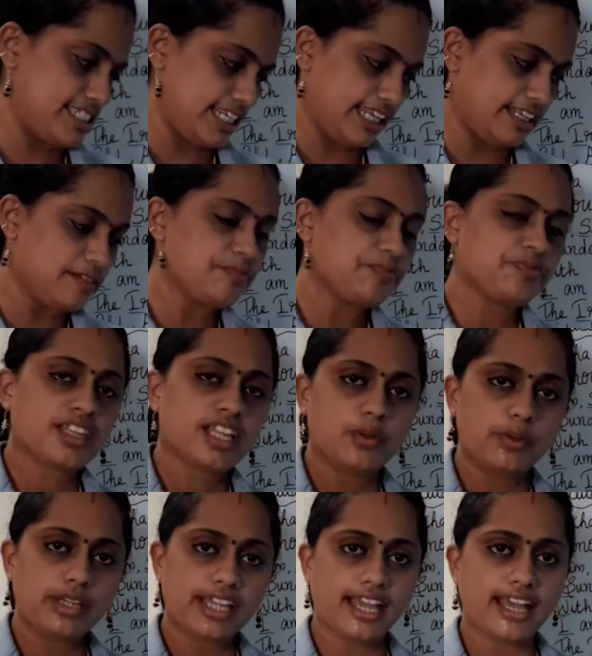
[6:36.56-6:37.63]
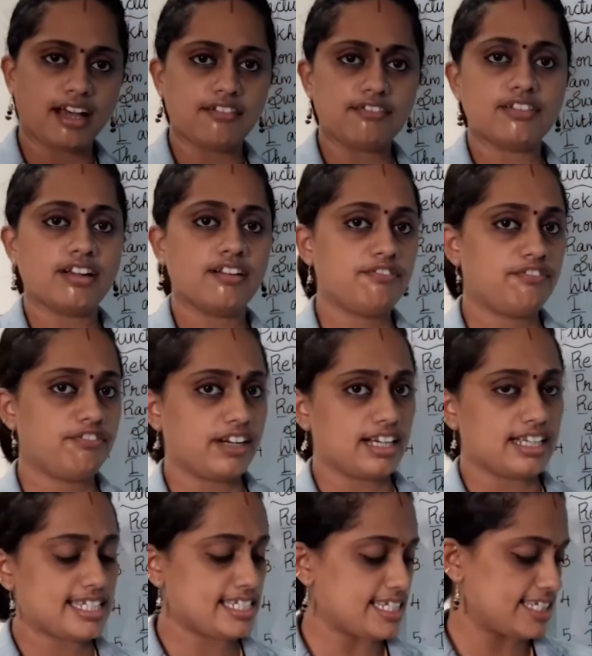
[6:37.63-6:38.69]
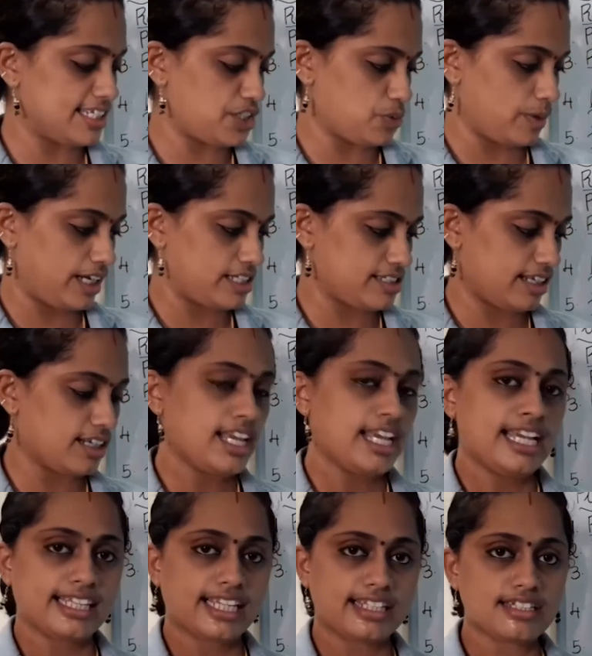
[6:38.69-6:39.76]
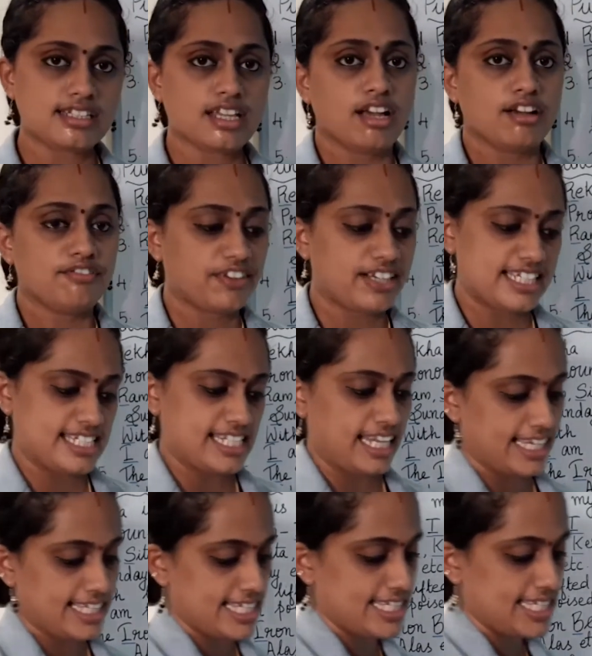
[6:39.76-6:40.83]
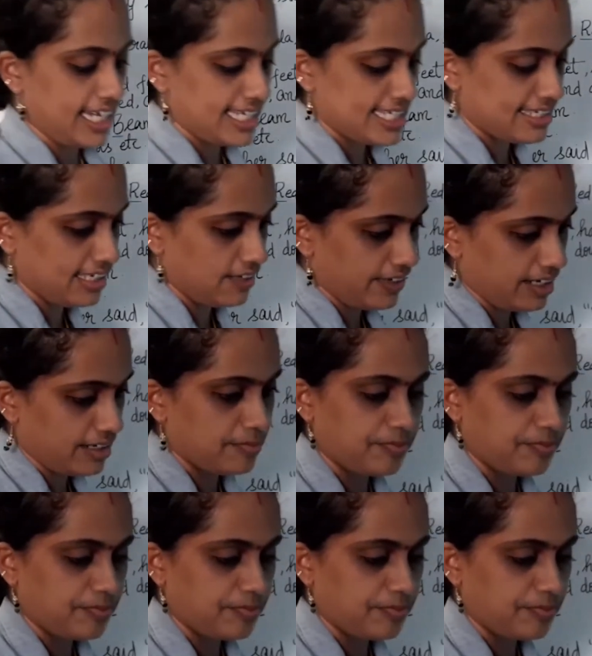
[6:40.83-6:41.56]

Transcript: 10, we have first situation that is first exercise given.